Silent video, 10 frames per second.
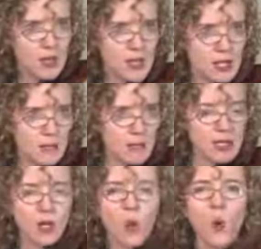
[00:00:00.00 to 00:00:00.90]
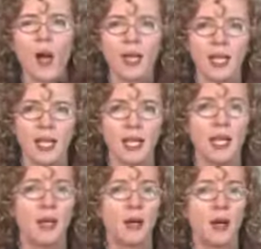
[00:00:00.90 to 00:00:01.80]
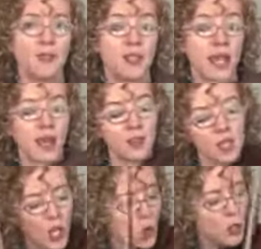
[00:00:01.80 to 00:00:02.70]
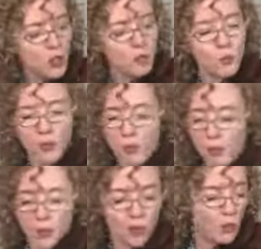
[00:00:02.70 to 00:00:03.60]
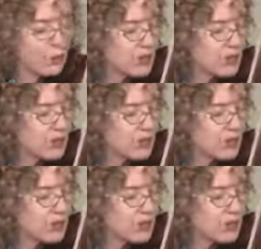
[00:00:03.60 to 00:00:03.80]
the different quality of sound when you move the bow